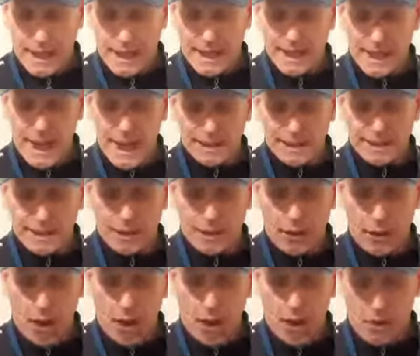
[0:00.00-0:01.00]

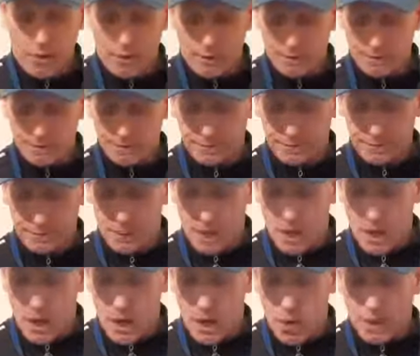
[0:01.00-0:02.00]
Enacted law.
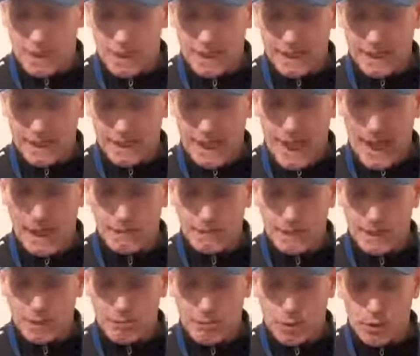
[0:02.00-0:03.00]
Where an
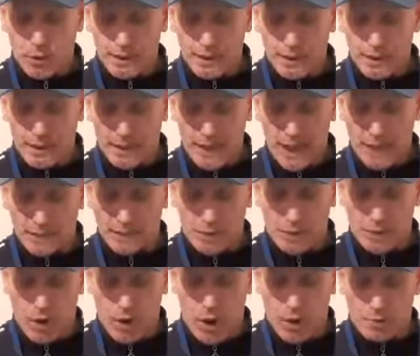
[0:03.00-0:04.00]
enactment imposes an
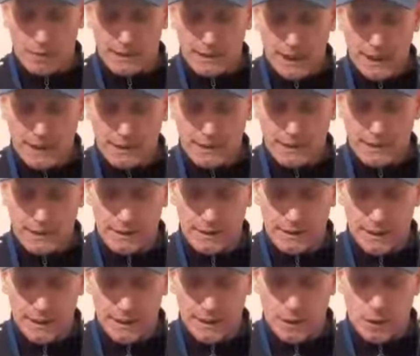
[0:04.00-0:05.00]
absolute obligation,
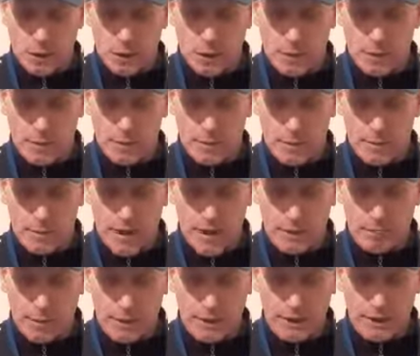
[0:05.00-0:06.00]
the courts
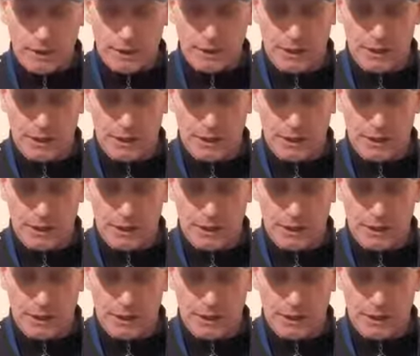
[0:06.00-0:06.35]
may punish